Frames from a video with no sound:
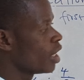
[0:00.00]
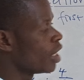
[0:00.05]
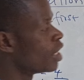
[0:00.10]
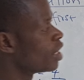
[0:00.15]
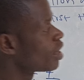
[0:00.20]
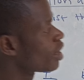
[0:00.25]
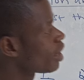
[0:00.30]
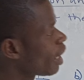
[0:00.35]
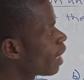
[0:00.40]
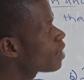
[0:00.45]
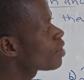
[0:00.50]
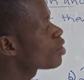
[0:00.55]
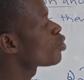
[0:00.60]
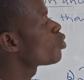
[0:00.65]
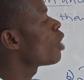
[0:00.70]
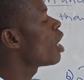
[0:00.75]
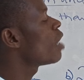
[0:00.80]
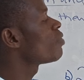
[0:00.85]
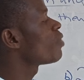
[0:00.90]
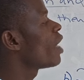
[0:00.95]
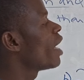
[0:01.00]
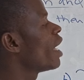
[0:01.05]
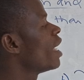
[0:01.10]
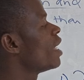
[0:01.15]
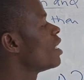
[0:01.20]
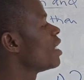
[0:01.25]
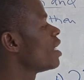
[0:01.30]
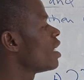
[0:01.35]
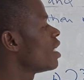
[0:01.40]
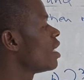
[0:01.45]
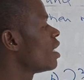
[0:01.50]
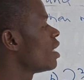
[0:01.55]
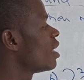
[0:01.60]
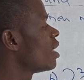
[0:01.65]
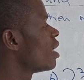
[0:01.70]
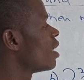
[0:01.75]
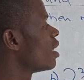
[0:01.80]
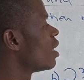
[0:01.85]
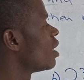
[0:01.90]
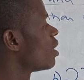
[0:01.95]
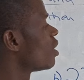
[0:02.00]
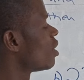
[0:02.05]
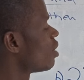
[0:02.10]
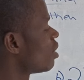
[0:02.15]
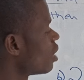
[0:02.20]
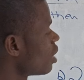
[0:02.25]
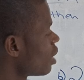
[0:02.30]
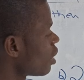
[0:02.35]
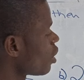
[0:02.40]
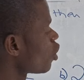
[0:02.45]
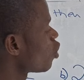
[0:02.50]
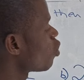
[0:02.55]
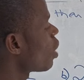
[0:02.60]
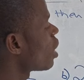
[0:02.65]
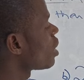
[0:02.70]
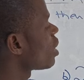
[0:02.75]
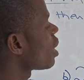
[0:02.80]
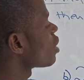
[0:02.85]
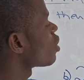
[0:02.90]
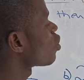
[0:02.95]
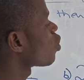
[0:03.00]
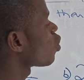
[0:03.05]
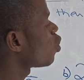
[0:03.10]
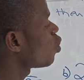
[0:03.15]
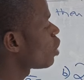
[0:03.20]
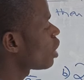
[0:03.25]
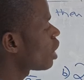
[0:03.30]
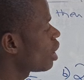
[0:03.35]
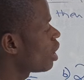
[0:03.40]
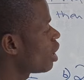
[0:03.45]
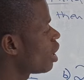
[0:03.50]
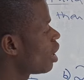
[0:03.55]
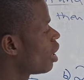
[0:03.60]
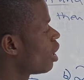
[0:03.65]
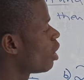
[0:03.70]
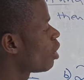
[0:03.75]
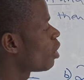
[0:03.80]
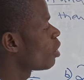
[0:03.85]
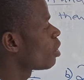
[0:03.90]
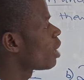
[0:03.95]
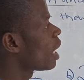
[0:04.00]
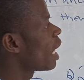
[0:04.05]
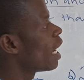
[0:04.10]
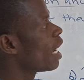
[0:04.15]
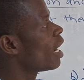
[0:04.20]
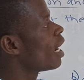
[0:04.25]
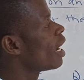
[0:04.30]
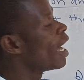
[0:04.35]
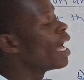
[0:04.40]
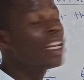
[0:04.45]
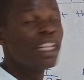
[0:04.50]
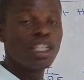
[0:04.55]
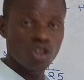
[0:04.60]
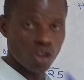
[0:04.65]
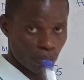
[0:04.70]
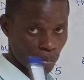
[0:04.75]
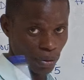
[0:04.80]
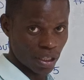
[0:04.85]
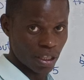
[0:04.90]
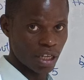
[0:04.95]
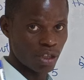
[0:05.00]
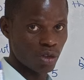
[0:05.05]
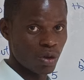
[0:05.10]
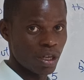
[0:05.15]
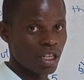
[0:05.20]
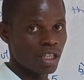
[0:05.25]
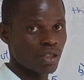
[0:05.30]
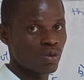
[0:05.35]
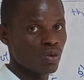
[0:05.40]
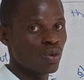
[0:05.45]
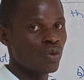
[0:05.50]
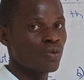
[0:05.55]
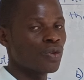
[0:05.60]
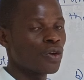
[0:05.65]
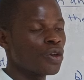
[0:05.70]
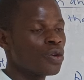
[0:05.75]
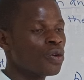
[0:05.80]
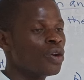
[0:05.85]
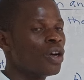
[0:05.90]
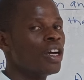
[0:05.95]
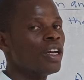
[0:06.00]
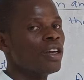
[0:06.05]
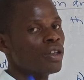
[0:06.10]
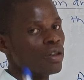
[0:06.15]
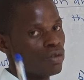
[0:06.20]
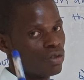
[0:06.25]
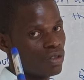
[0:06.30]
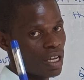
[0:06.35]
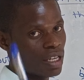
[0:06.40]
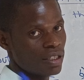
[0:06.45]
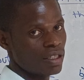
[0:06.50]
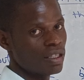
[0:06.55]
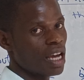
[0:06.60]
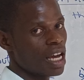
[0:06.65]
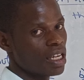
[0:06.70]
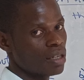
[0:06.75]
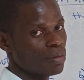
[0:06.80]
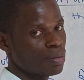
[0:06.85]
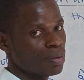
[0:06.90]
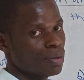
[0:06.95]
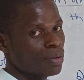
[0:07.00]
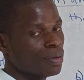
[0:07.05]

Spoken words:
in case you have anything you want us to look, any topic that you want us to do for you, you just type.